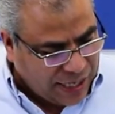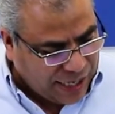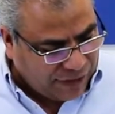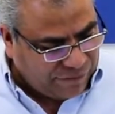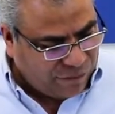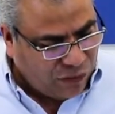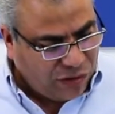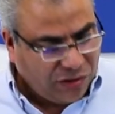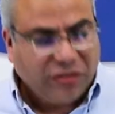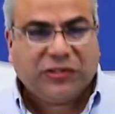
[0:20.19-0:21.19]
and
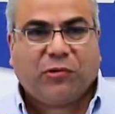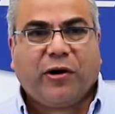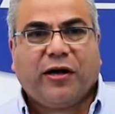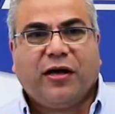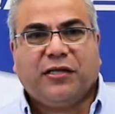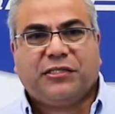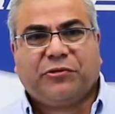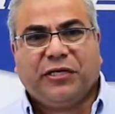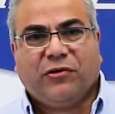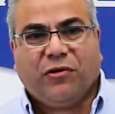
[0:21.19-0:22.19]
4 square-cut
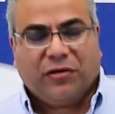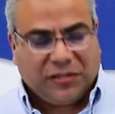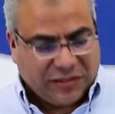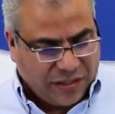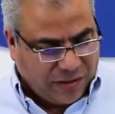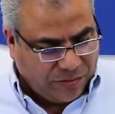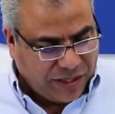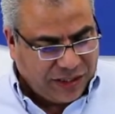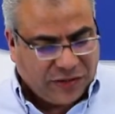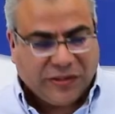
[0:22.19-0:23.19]
screen corners
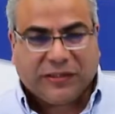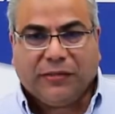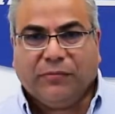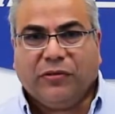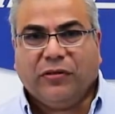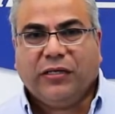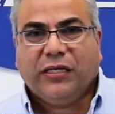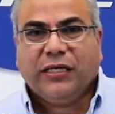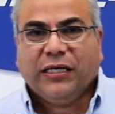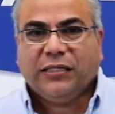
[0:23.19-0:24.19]
ready to assemble.
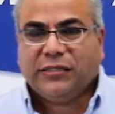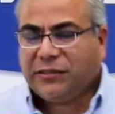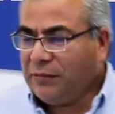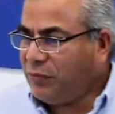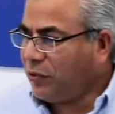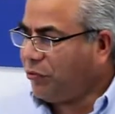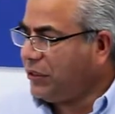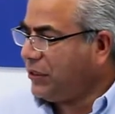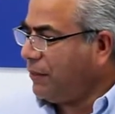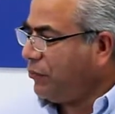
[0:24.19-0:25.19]
It's a simple
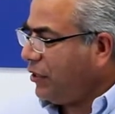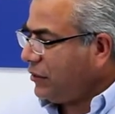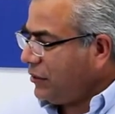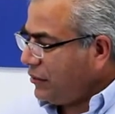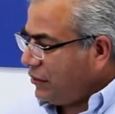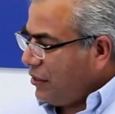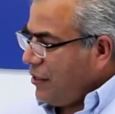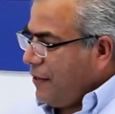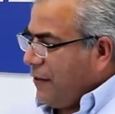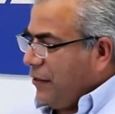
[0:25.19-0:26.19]
3-step process.
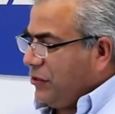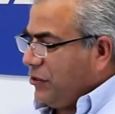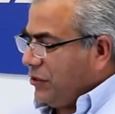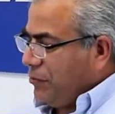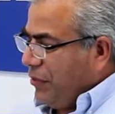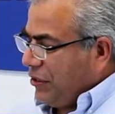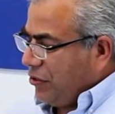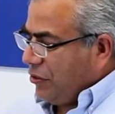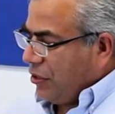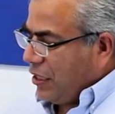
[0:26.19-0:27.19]
It's just
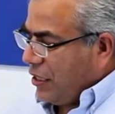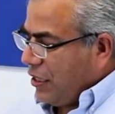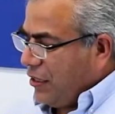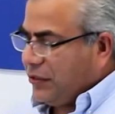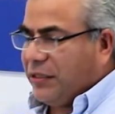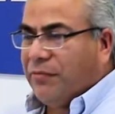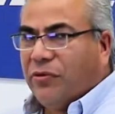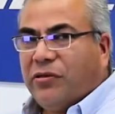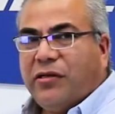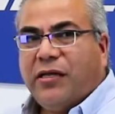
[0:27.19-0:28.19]
measure, cut, and
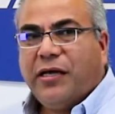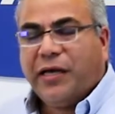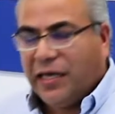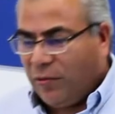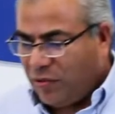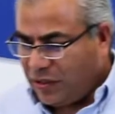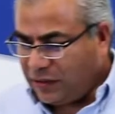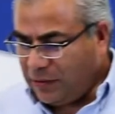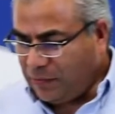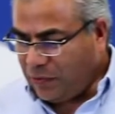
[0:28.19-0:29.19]
assemble, and with a
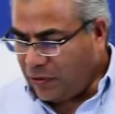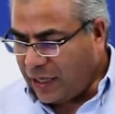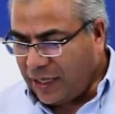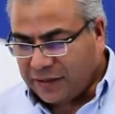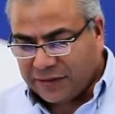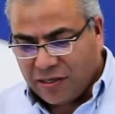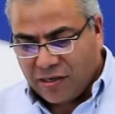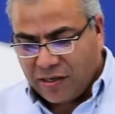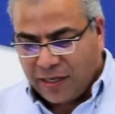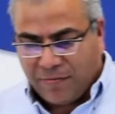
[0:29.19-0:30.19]
simple
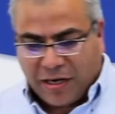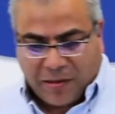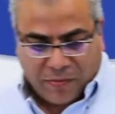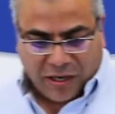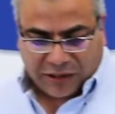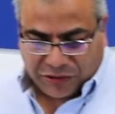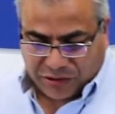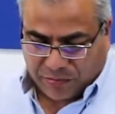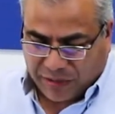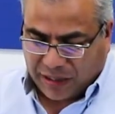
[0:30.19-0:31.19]
hacksaw and miter box, you
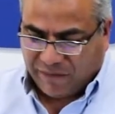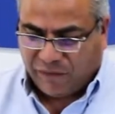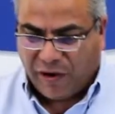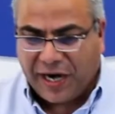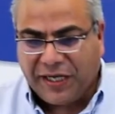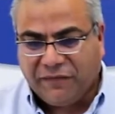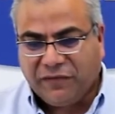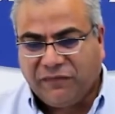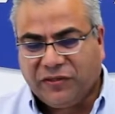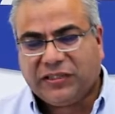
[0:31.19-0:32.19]
can make a variety of
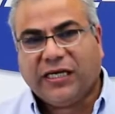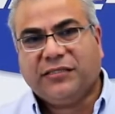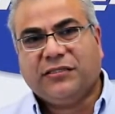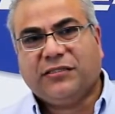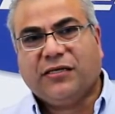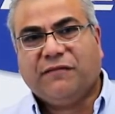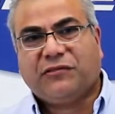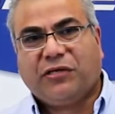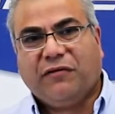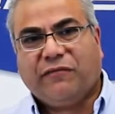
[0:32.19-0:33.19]
different sizes of
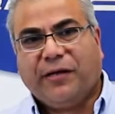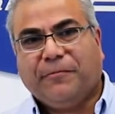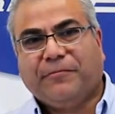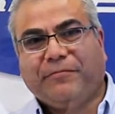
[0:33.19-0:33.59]
screen frame.